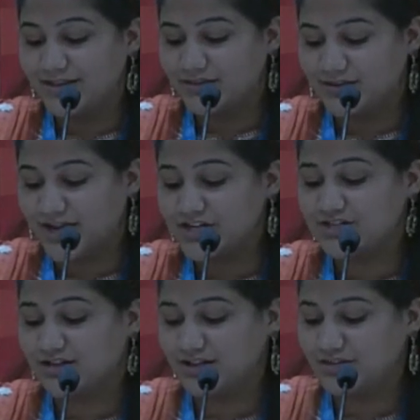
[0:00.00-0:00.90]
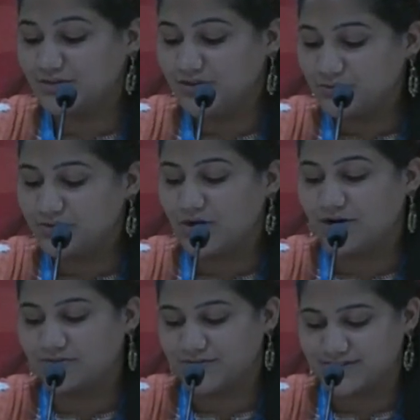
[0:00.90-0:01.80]
the National Hindu Youth
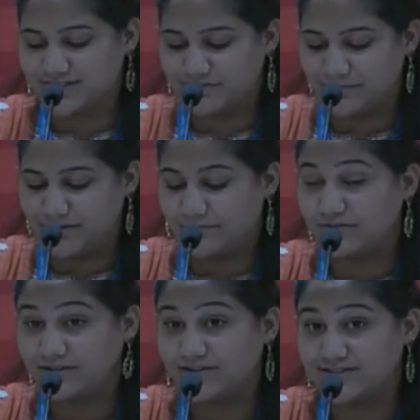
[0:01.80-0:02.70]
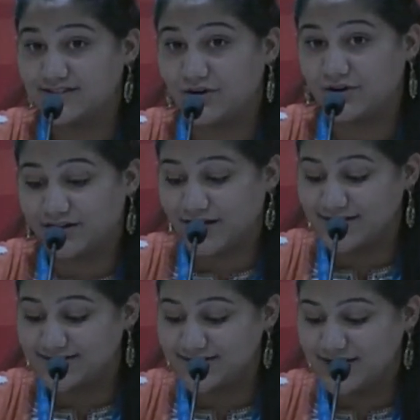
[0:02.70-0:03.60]
Conference have been previously organized,